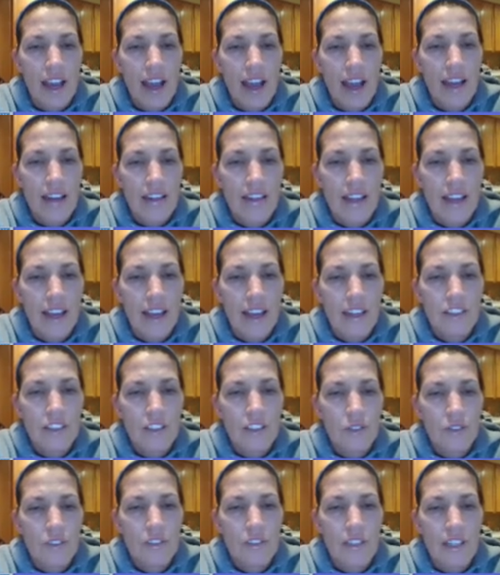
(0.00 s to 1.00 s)
at x
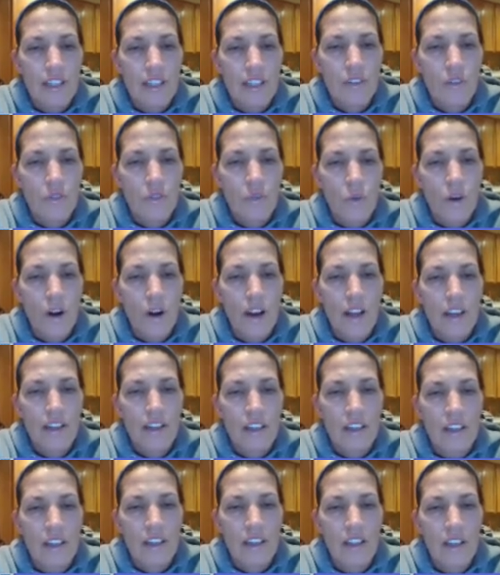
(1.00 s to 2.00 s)
equals negative
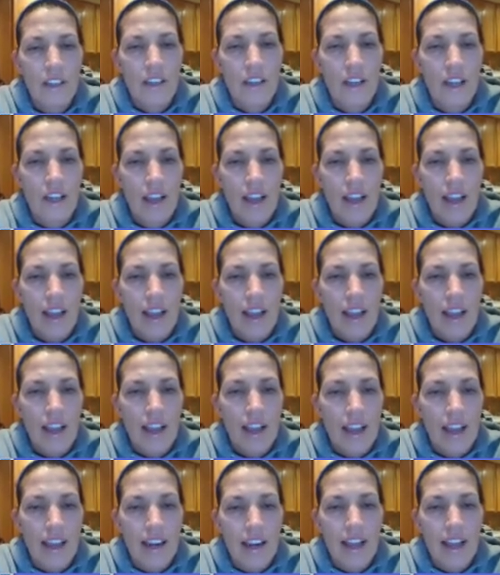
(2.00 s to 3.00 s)
1,
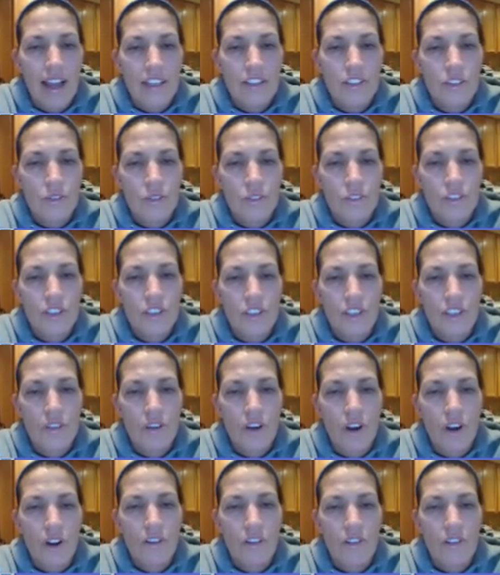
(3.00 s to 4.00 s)
at x equals
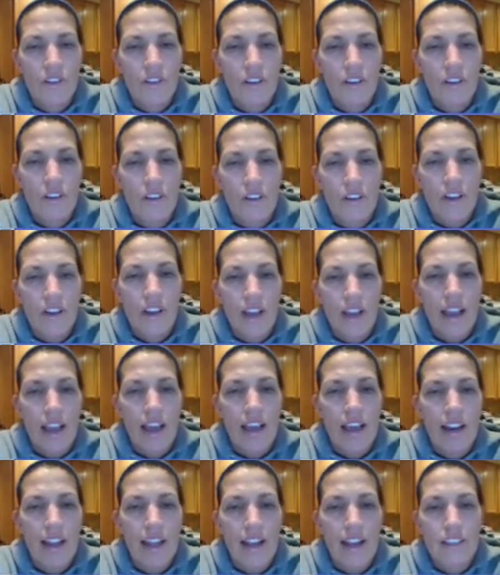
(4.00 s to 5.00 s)
0,
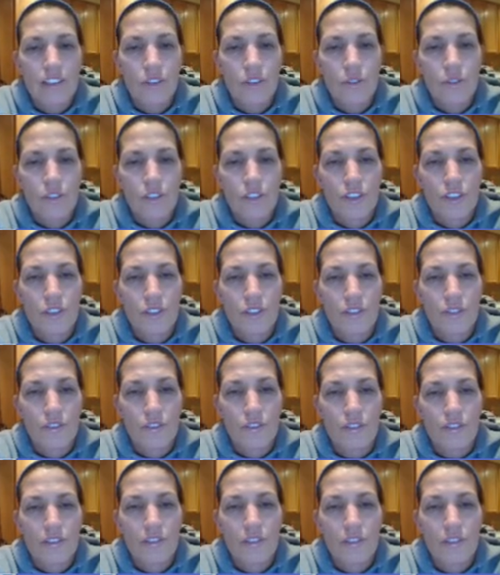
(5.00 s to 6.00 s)
and at x equals 2. Okay,
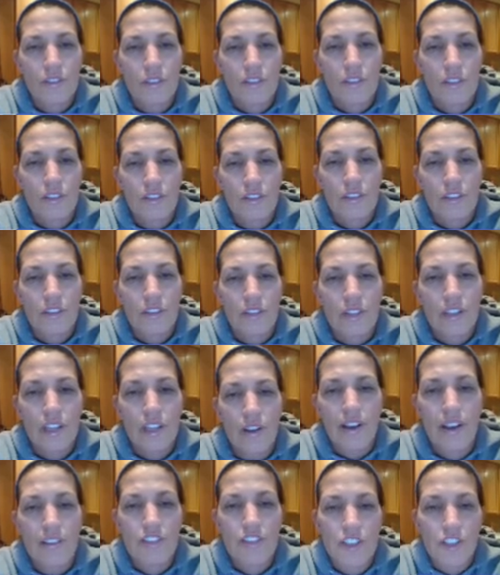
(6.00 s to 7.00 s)

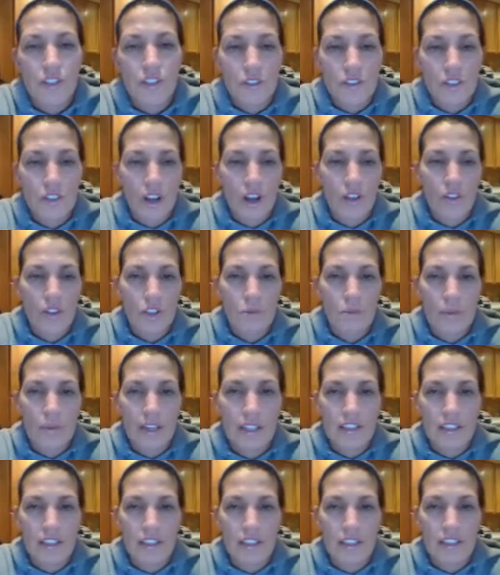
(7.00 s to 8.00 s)
we have zeros all those
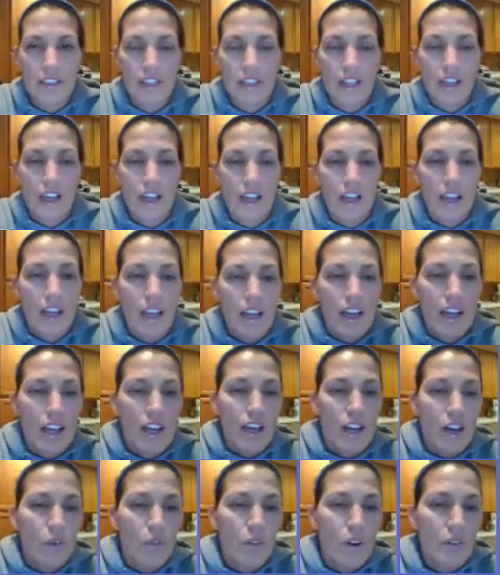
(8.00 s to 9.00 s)
places.
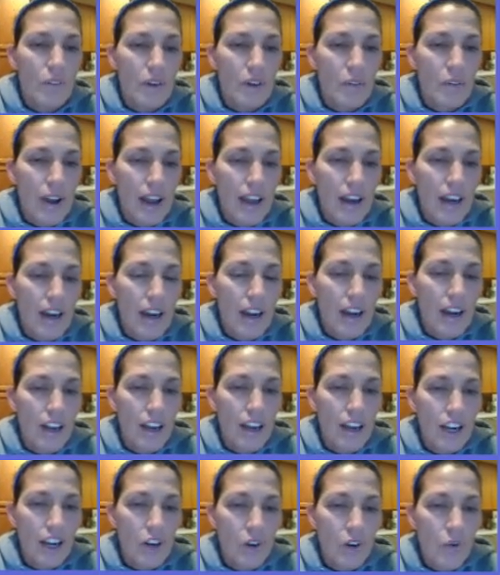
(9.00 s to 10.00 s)
When we write
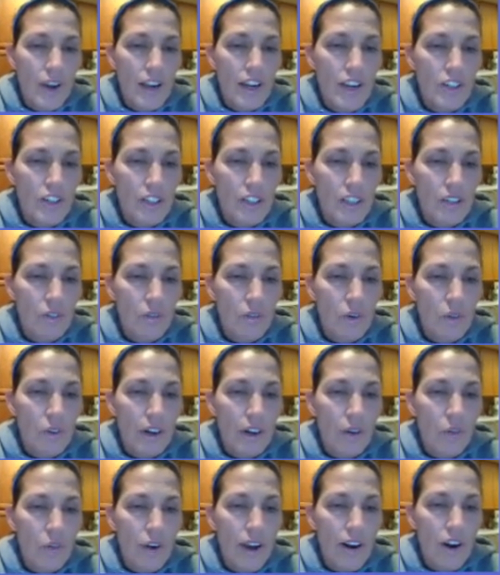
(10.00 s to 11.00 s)
an equation, we want
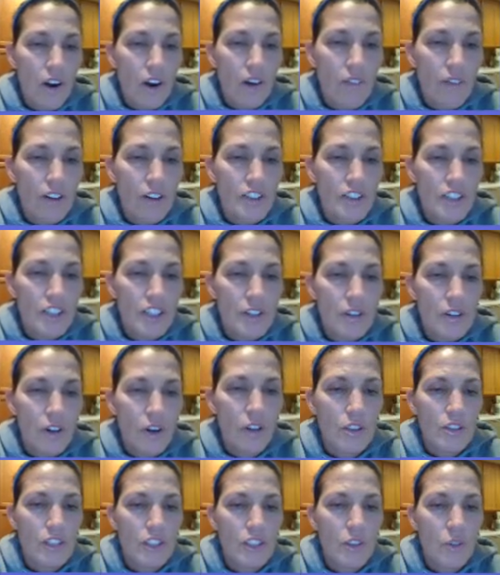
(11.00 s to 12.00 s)
to write all of our
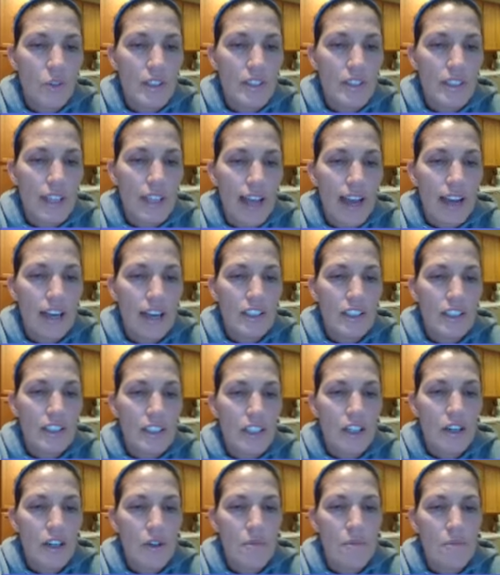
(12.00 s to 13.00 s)
zeros. It's always
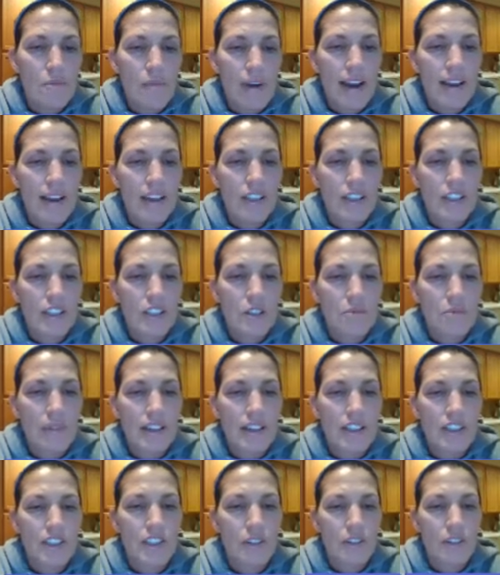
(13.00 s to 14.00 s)
x minus
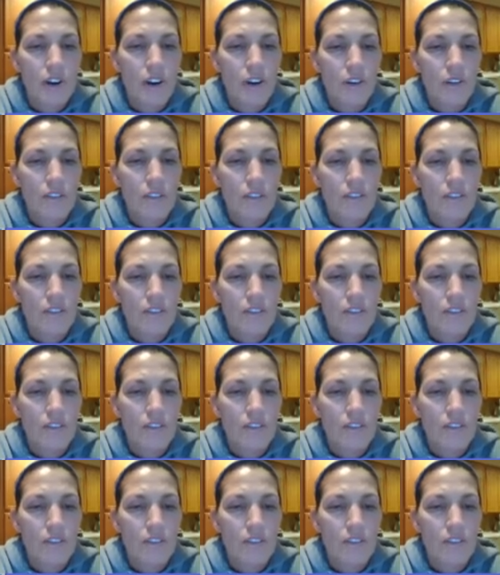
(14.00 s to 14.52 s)
my 0,